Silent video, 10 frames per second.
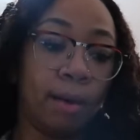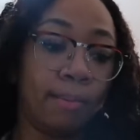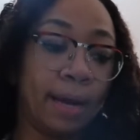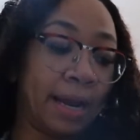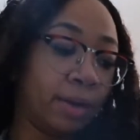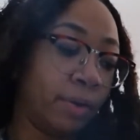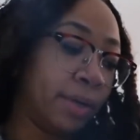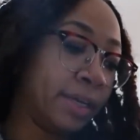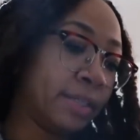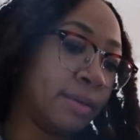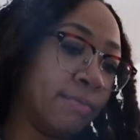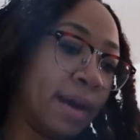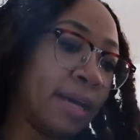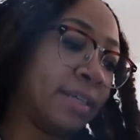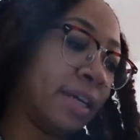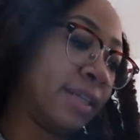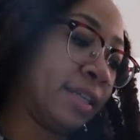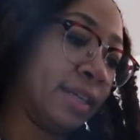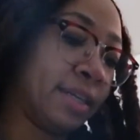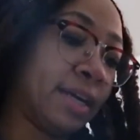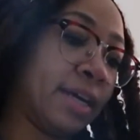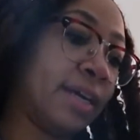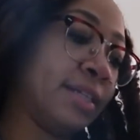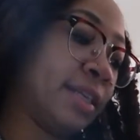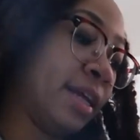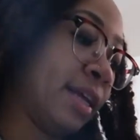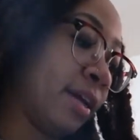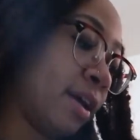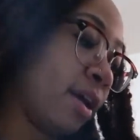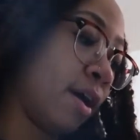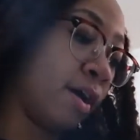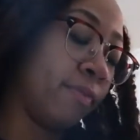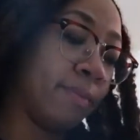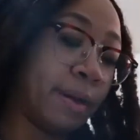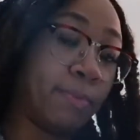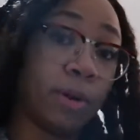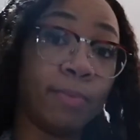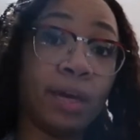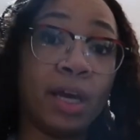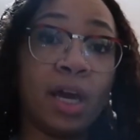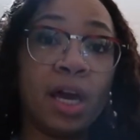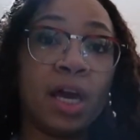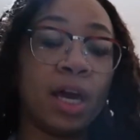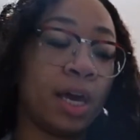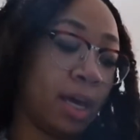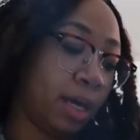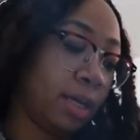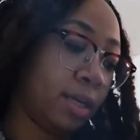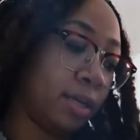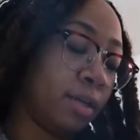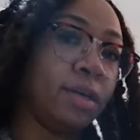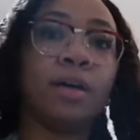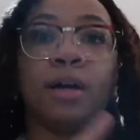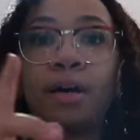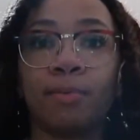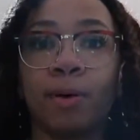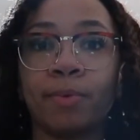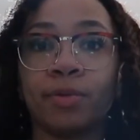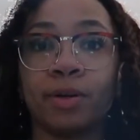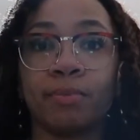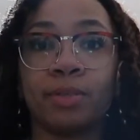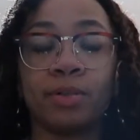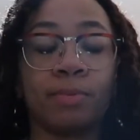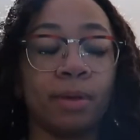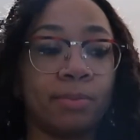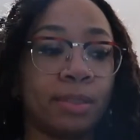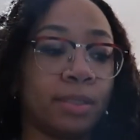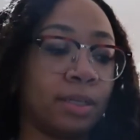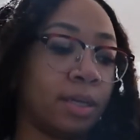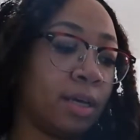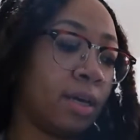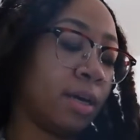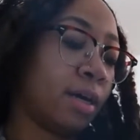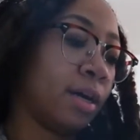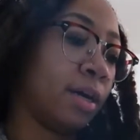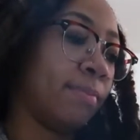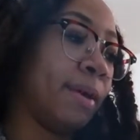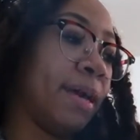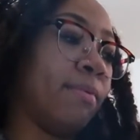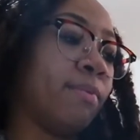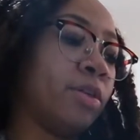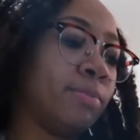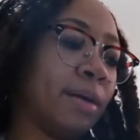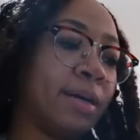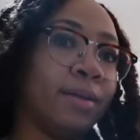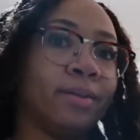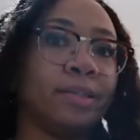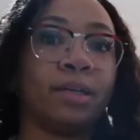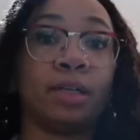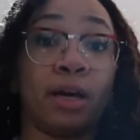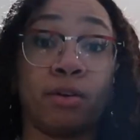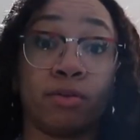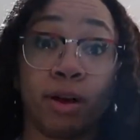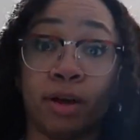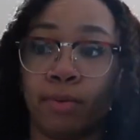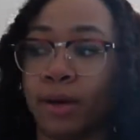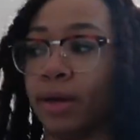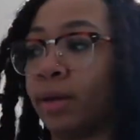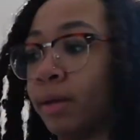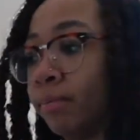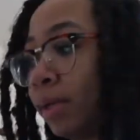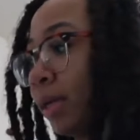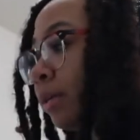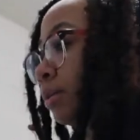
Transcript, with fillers: but I know it needs to match like the aesthetic of my apartment and apartment tour coming soon, I promise. Um, and most of my colors here are like gray, white, and black,